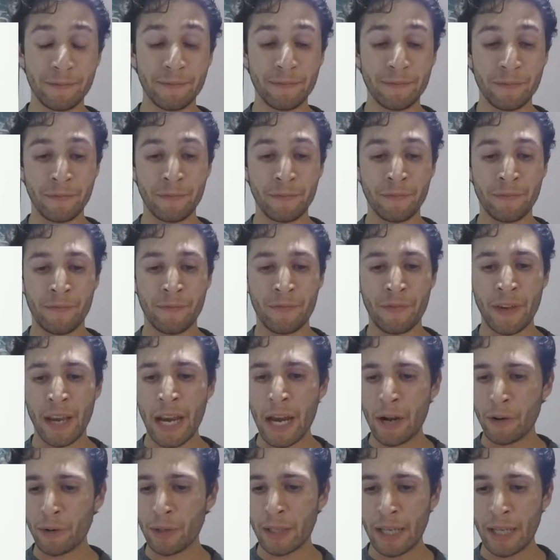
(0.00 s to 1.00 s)

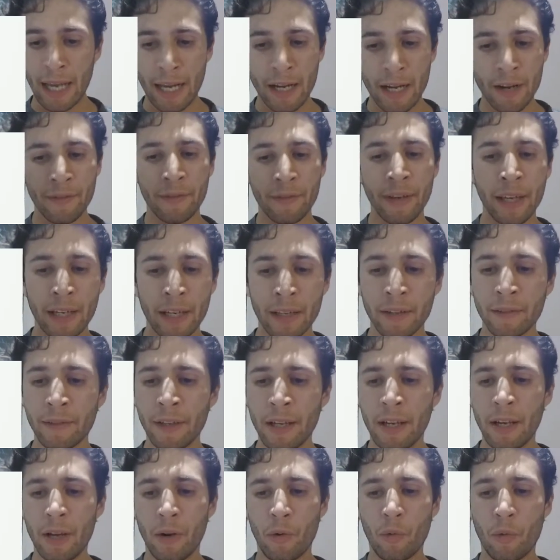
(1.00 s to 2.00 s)
very innovative
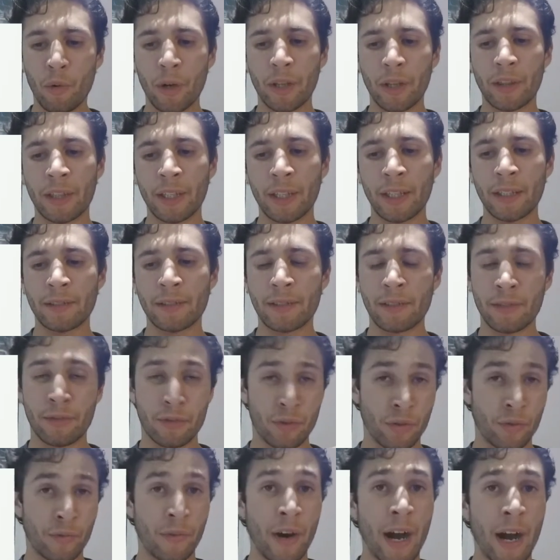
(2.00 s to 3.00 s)
with it to
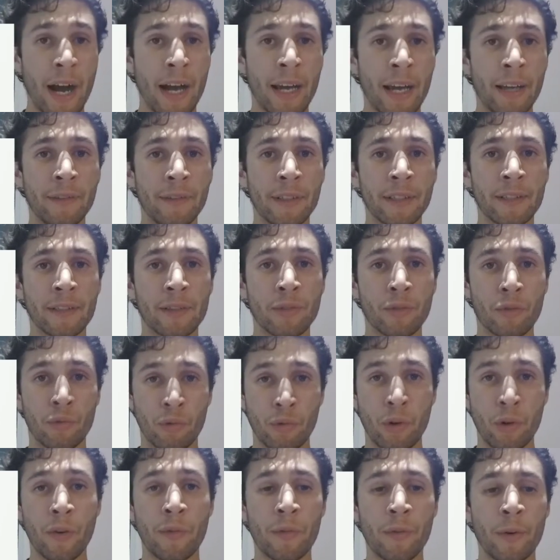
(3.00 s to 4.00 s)
survive and to
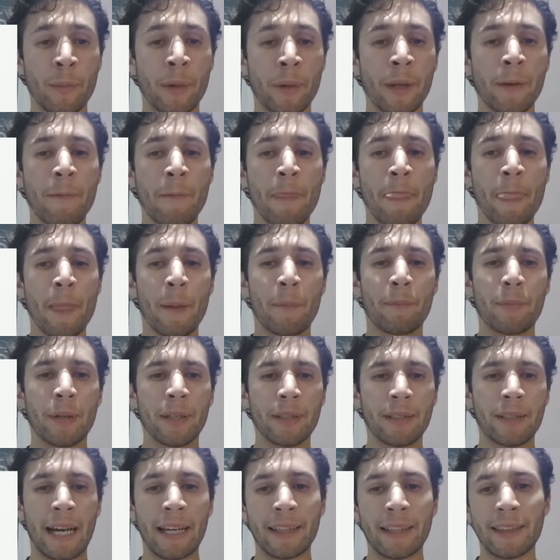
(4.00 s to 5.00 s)
grow from it.
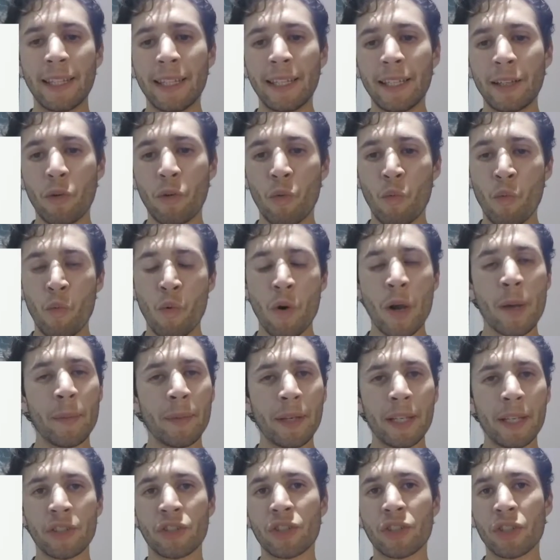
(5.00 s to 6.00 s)
But I think
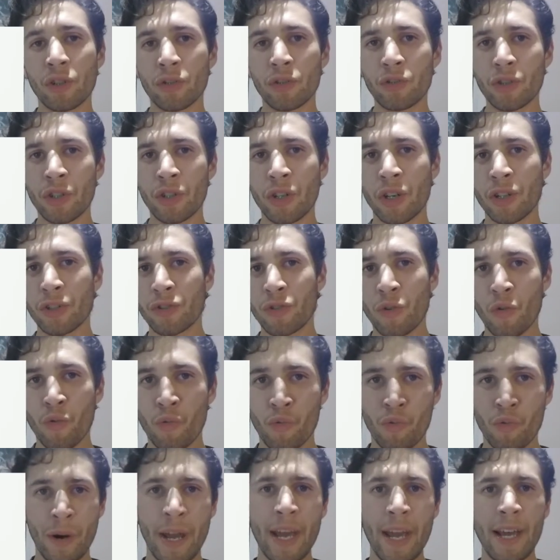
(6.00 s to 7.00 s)
women and children also
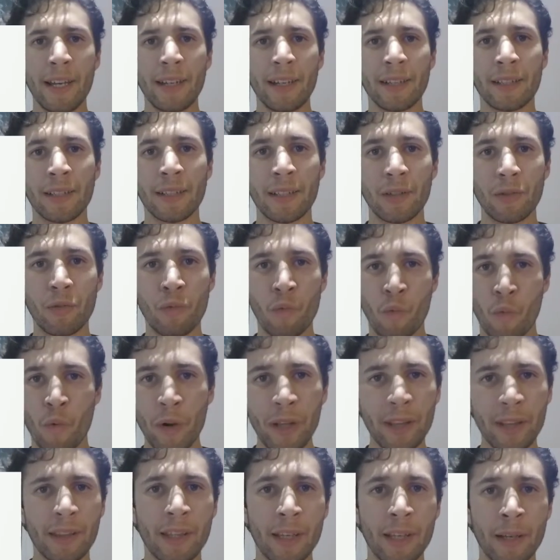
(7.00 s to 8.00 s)
ran
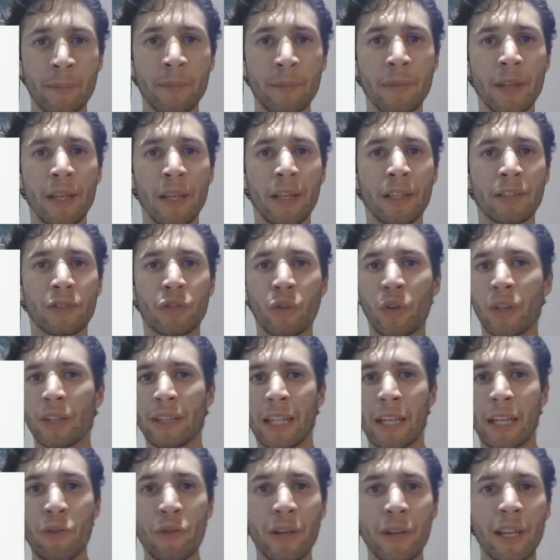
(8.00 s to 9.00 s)
with them so that
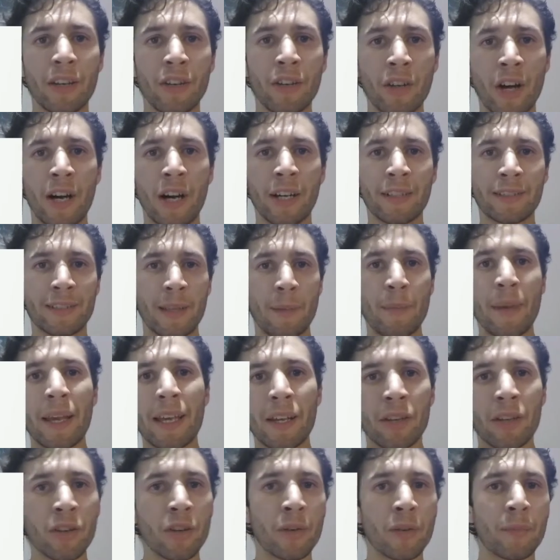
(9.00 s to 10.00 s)
they don't get lost. They make
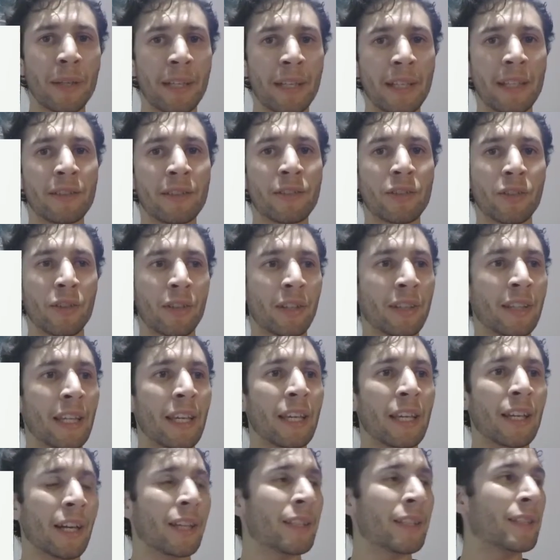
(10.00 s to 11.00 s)
it a little bit easier, and
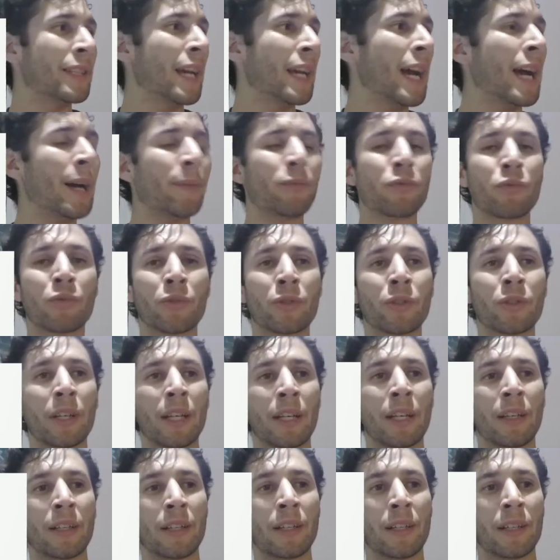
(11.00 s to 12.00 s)
they adapt
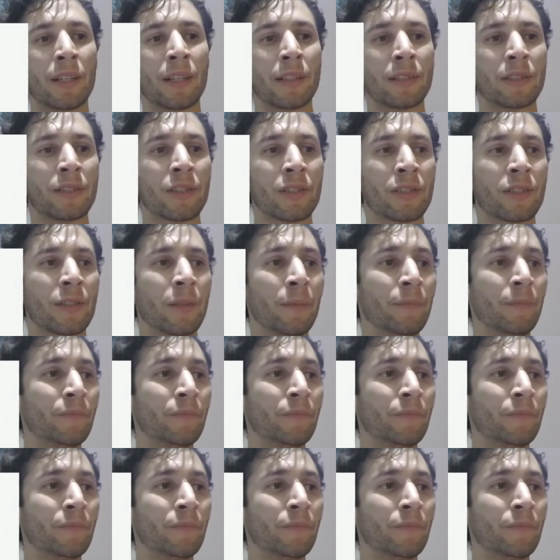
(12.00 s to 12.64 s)
or just